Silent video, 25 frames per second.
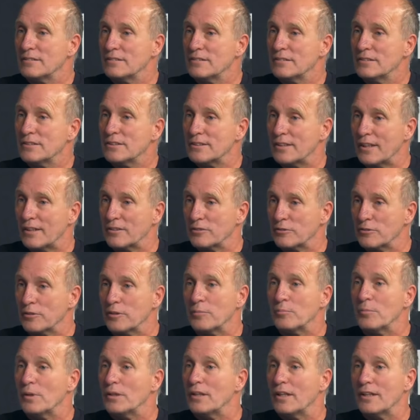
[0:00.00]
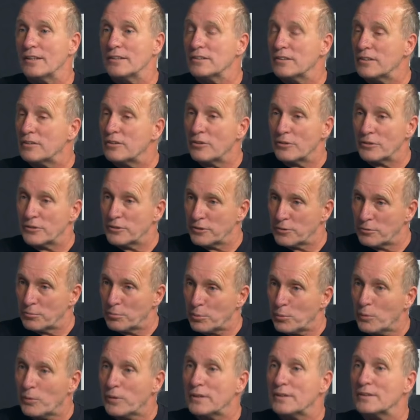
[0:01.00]
sexually molested her 2
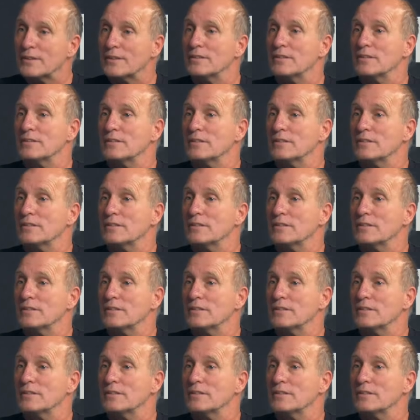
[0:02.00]
boys,